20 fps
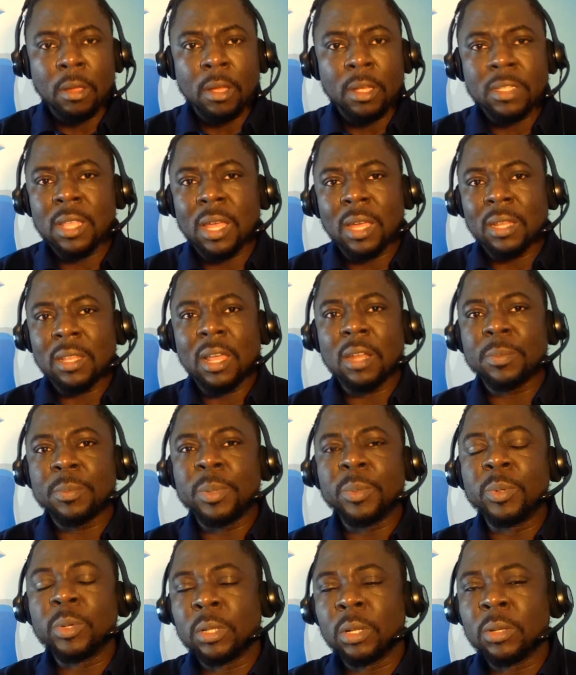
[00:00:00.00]
There's not a lot
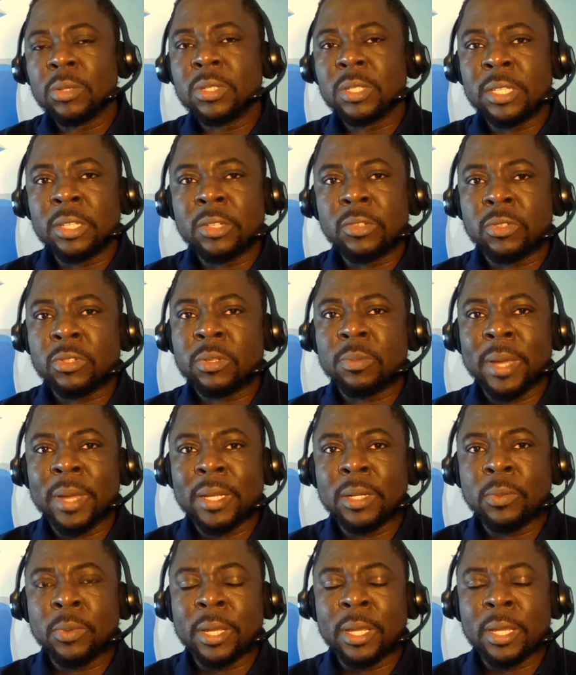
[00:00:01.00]
of people closing deals,
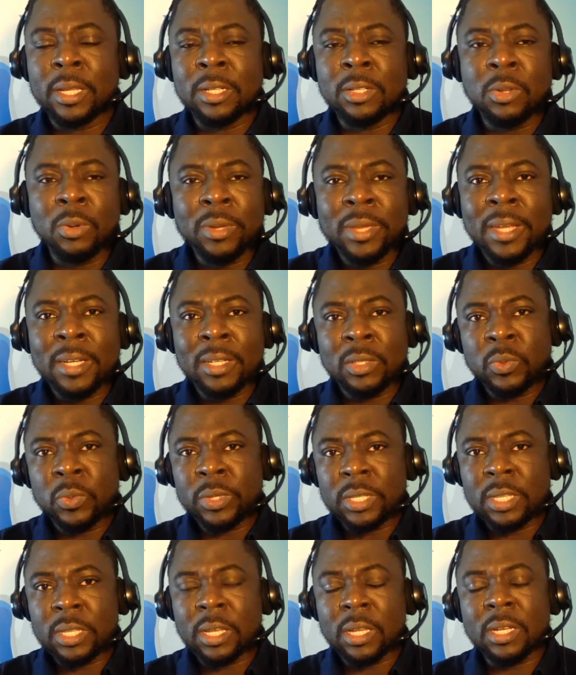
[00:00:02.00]
by the way. Don't get it
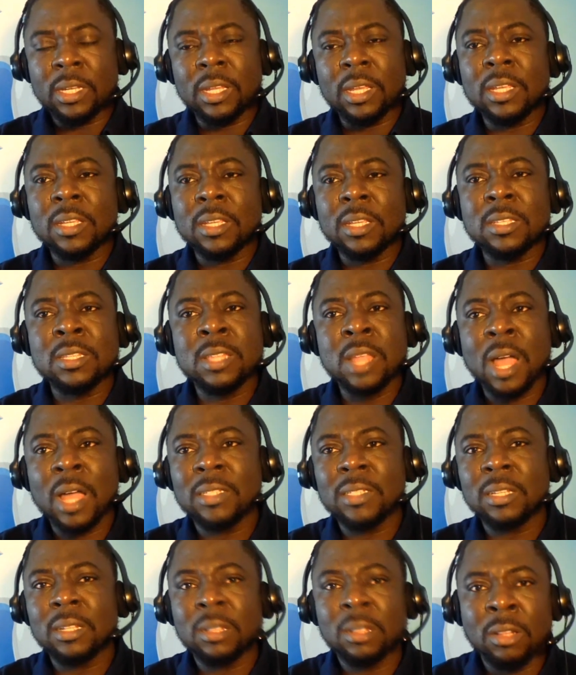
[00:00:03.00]
twisted. There's
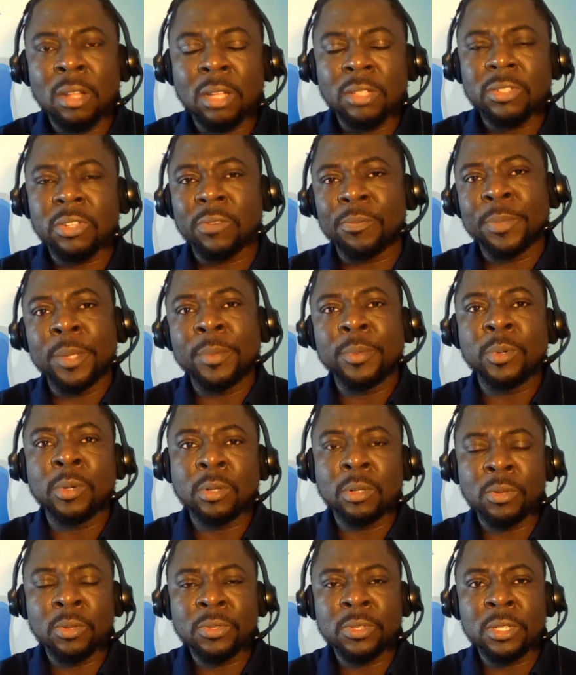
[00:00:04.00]
not lots of people
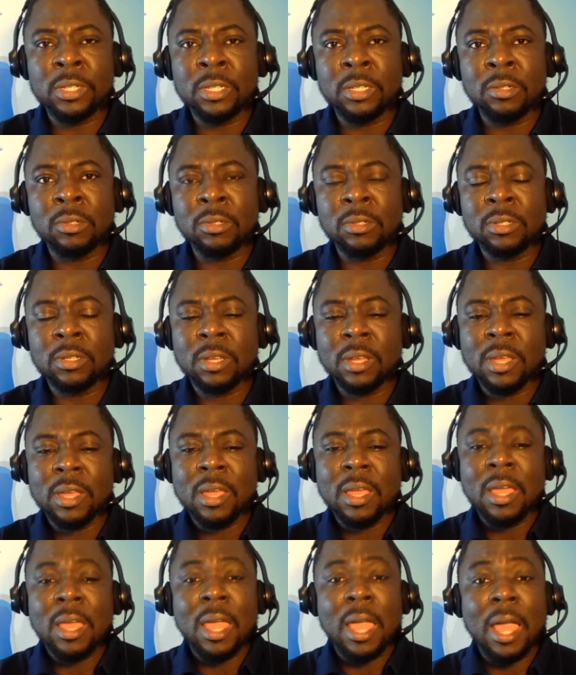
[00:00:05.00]
closing deals.
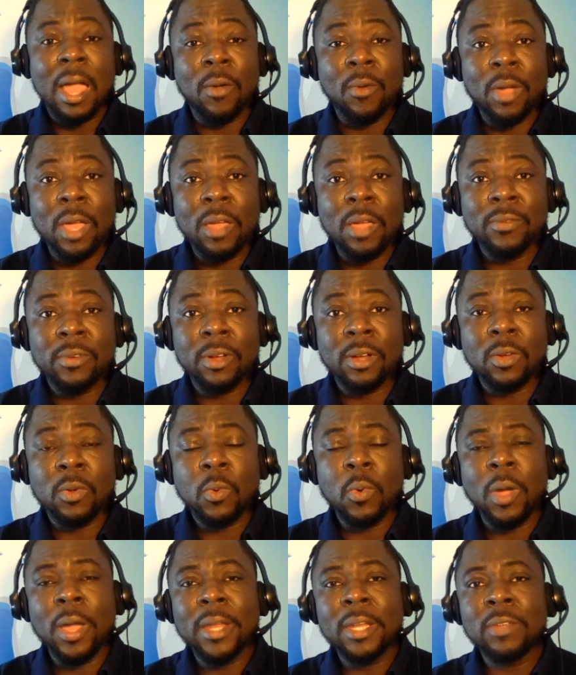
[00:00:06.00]
However,
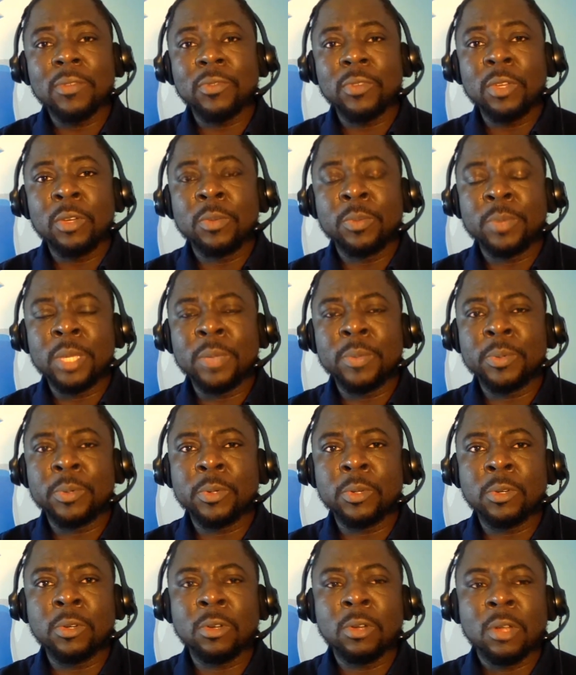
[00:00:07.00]
quite a few
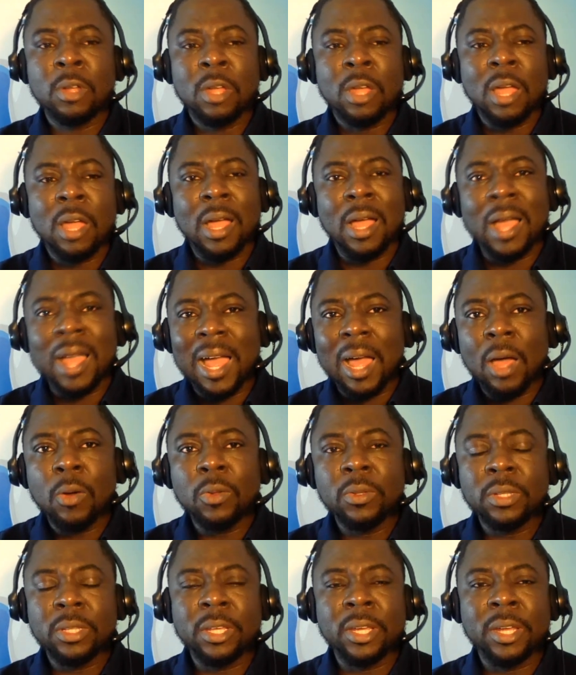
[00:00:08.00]
people are
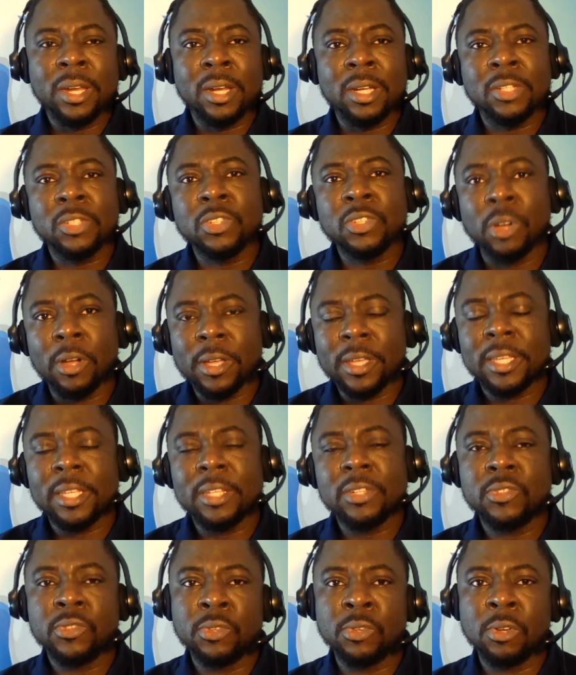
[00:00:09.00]
out there
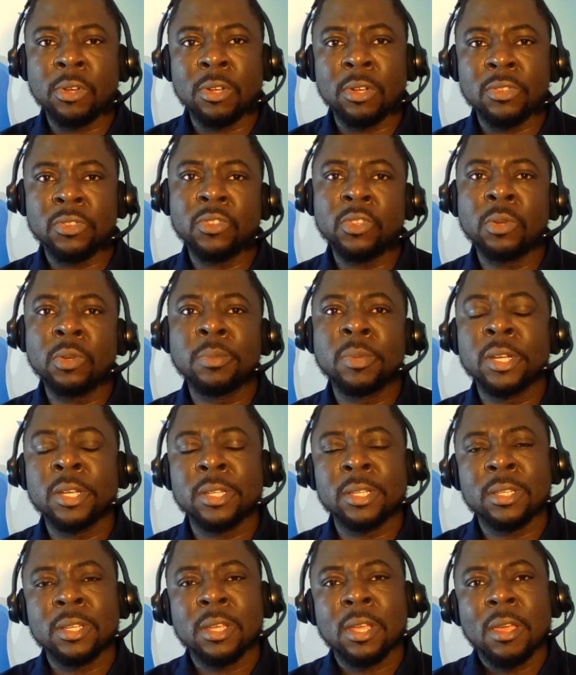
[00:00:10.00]
talking to
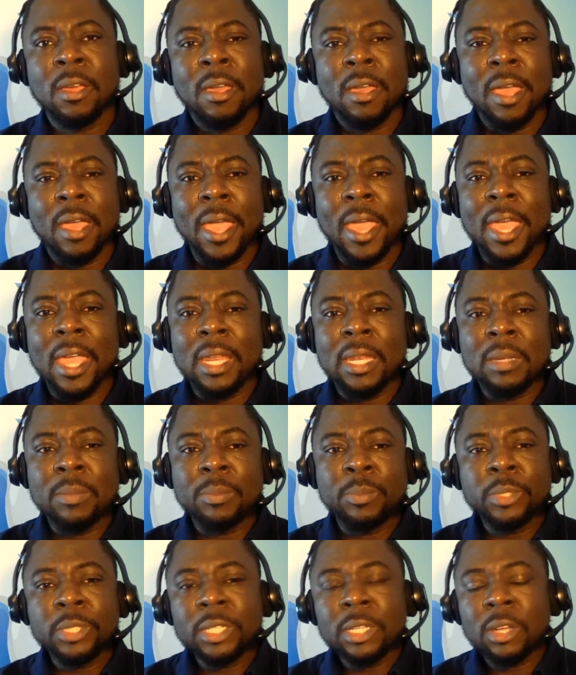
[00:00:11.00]
consumers and
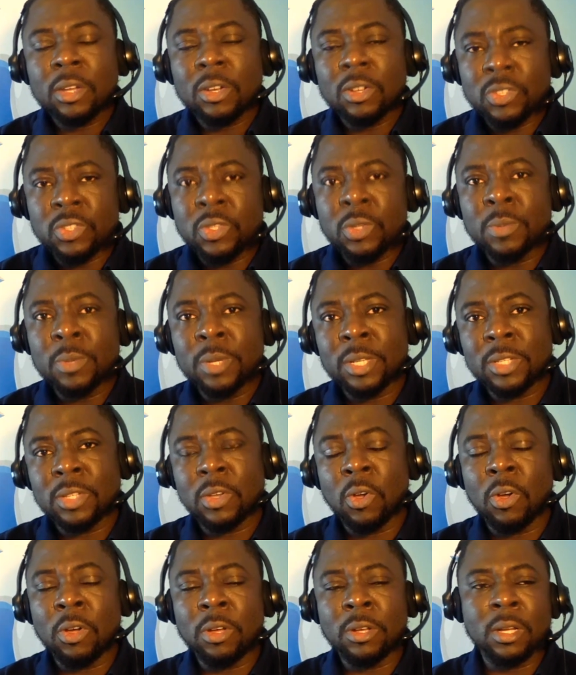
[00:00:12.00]
putting
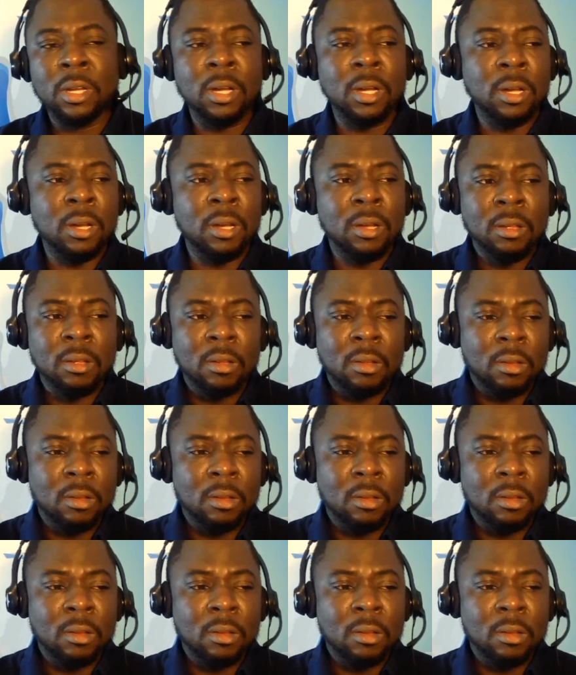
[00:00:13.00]
consumers on a uh,